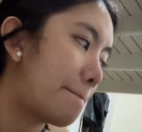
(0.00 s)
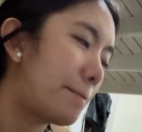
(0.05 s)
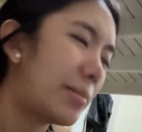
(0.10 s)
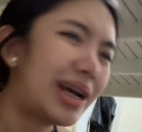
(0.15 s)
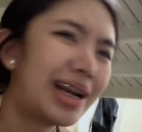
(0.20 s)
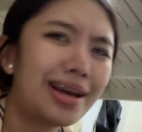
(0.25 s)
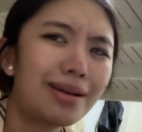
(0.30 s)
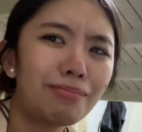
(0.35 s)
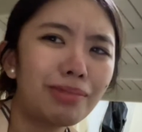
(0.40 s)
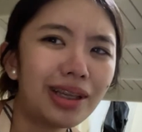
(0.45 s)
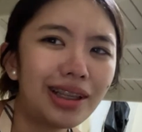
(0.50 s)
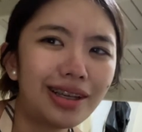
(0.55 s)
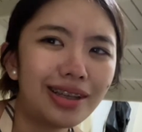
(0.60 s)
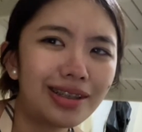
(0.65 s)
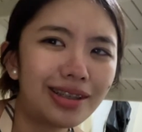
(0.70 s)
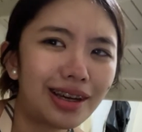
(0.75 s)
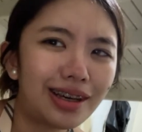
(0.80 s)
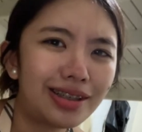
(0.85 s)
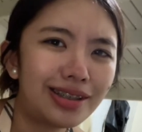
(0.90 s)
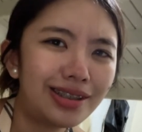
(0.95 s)
But
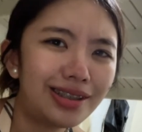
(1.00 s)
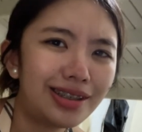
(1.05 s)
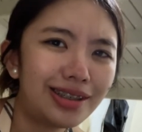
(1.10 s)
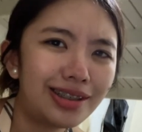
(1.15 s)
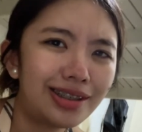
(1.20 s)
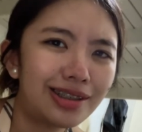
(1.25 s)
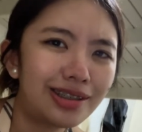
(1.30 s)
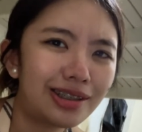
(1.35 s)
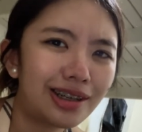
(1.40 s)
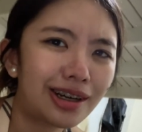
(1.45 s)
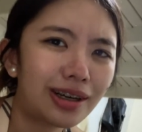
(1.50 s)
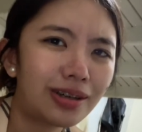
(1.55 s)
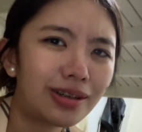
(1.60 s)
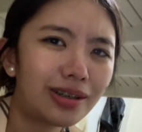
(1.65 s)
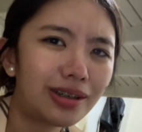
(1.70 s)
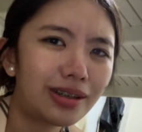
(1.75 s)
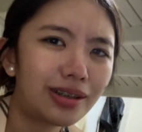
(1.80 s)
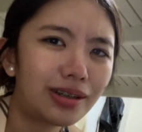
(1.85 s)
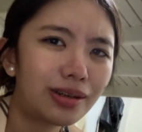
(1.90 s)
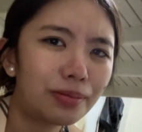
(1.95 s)
I still
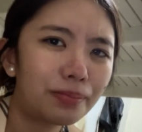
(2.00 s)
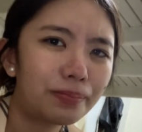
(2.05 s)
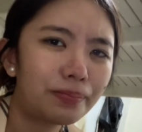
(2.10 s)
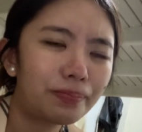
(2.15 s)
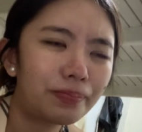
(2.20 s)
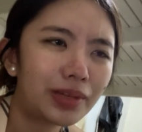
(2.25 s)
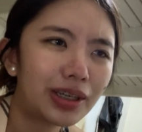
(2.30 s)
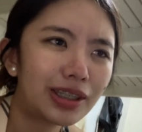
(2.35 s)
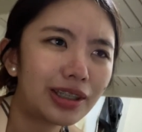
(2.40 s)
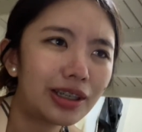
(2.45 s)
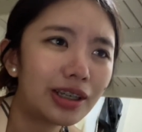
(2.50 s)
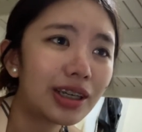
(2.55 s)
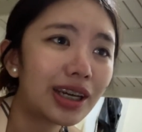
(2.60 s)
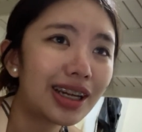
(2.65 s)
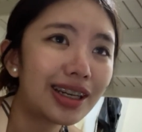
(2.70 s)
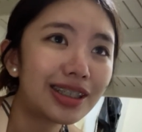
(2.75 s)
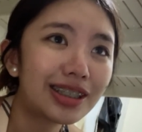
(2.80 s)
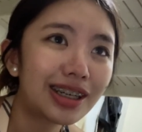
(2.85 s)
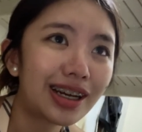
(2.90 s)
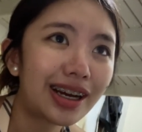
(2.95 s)
struggle, I still
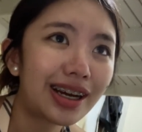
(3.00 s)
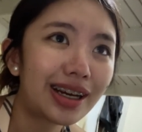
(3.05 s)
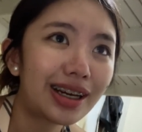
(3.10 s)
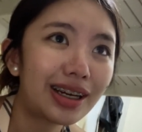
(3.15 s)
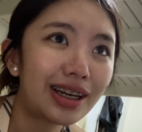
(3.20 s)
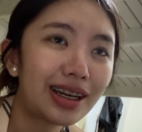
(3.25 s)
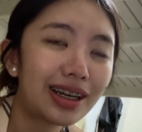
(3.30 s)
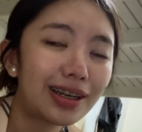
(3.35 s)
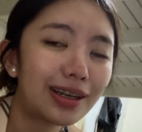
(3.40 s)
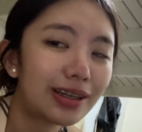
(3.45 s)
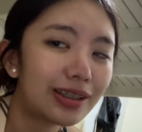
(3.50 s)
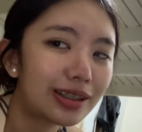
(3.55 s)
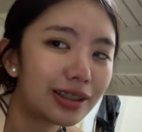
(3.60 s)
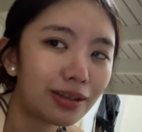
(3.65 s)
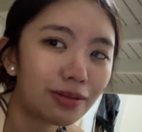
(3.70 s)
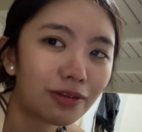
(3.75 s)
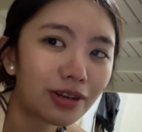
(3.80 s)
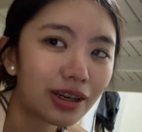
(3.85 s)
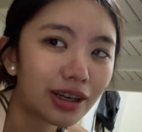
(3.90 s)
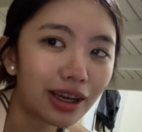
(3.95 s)
get shy, and I
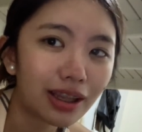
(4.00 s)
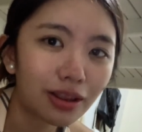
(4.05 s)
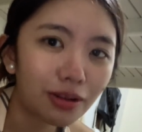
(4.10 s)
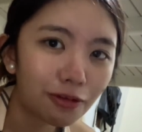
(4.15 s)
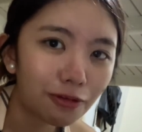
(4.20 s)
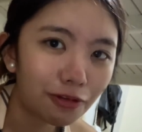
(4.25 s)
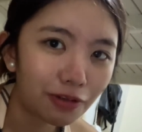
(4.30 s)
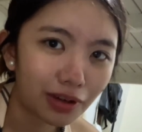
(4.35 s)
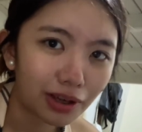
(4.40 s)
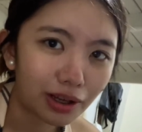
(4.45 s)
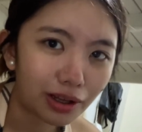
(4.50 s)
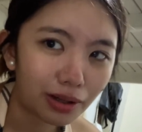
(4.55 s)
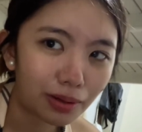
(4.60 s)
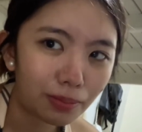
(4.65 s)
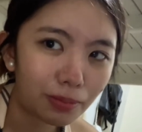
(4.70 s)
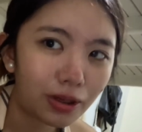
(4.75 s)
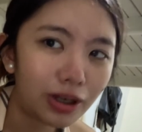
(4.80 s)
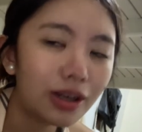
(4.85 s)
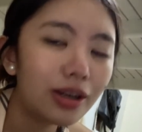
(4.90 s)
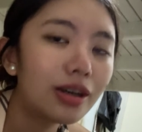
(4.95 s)
still forget to
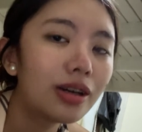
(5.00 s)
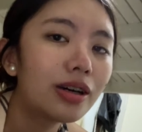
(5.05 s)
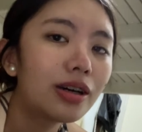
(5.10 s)
film.